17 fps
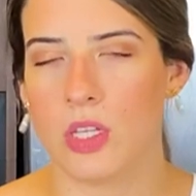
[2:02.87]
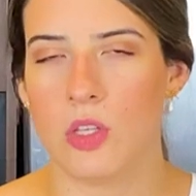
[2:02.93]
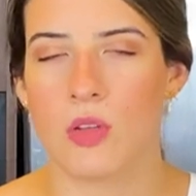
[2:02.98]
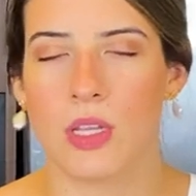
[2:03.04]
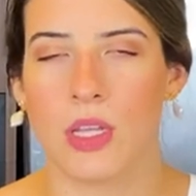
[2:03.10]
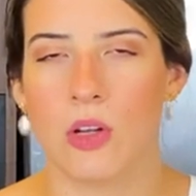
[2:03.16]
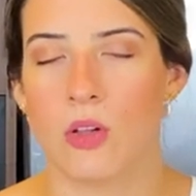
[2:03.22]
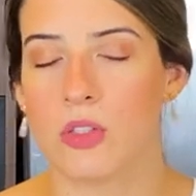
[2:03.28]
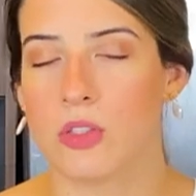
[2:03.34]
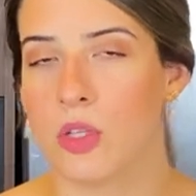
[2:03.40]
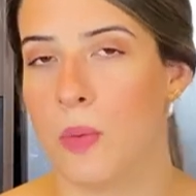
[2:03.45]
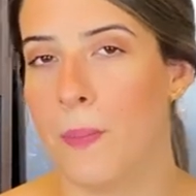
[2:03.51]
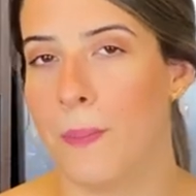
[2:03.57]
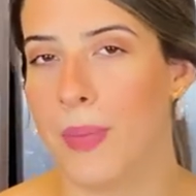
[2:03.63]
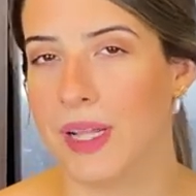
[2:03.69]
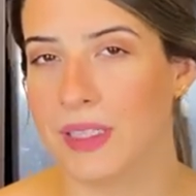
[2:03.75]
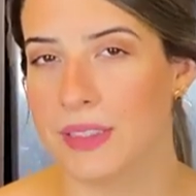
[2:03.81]
you can also
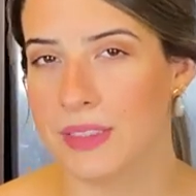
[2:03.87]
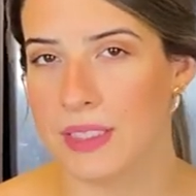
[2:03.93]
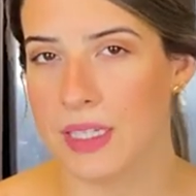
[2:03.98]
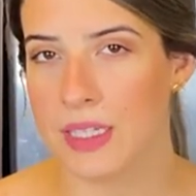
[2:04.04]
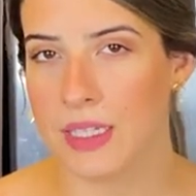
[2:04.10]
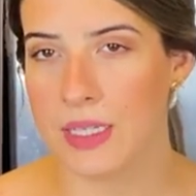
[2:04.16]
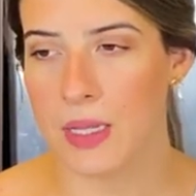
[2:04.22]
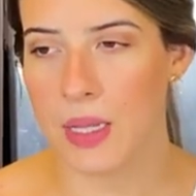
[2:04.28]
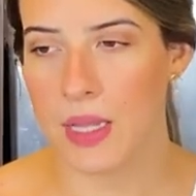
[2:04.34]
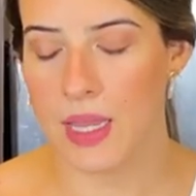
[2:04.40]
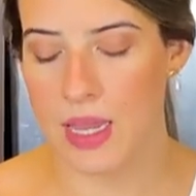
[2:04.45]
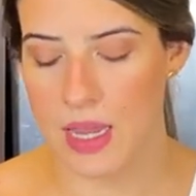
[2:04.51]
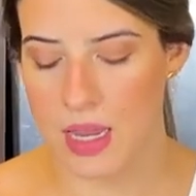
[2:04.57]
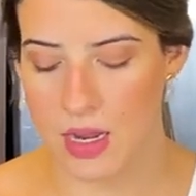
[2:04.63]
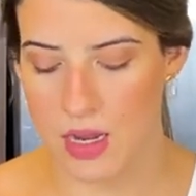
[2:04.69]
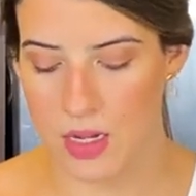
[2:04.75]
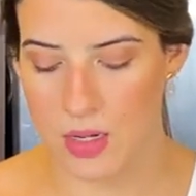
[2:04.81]
melt it
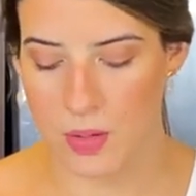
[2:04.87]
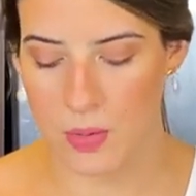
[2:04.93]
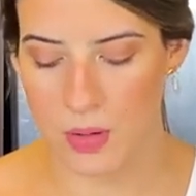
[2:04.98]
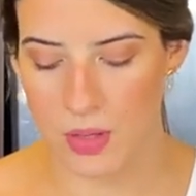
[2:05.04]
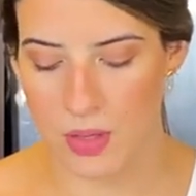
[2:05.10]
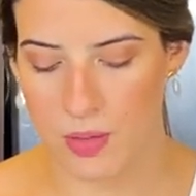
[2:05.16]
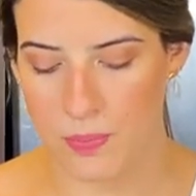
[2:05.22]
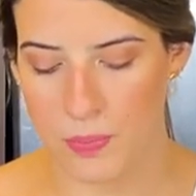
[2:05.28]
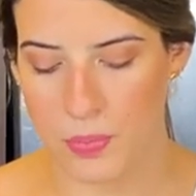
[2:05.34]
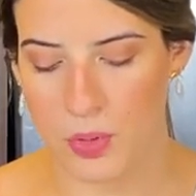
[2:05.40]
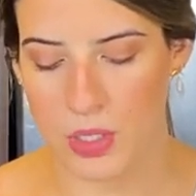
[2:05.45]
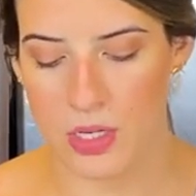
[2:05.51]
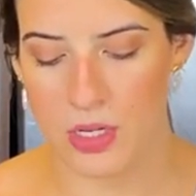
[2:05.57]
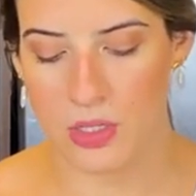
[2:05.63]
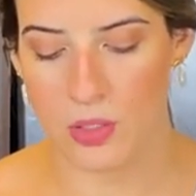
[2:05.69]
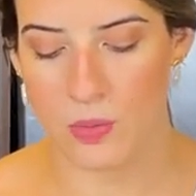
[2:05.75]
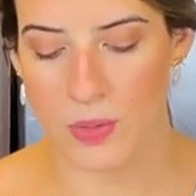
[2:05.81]
and put
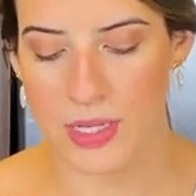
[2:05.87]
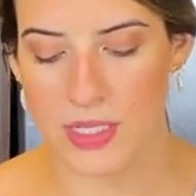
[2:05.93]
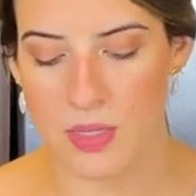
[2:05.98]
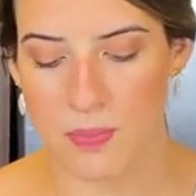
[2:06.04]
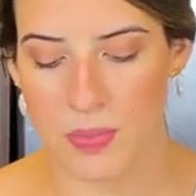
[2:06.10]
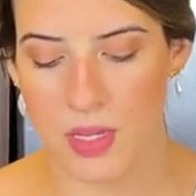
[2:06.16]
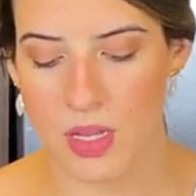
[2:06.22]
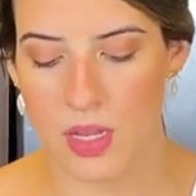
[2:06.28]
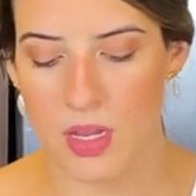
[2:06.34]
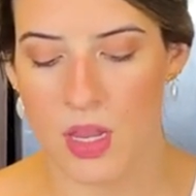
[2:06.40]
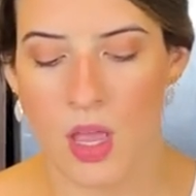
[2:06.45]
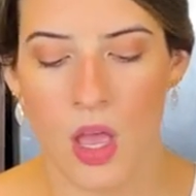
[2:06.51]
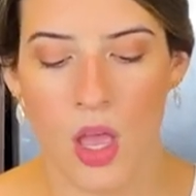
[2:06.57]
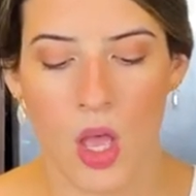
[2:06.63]
it in the recipe.